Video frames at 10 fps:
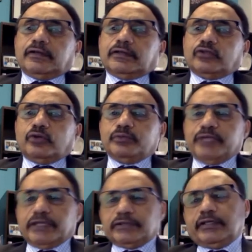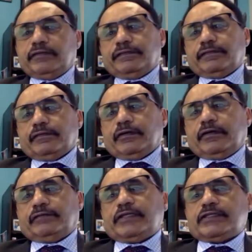the objective
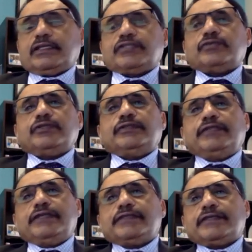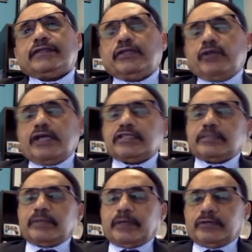of this lesson is this, and then you ask them
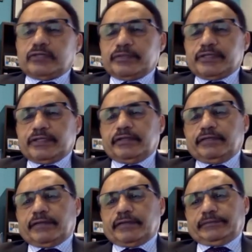about something different.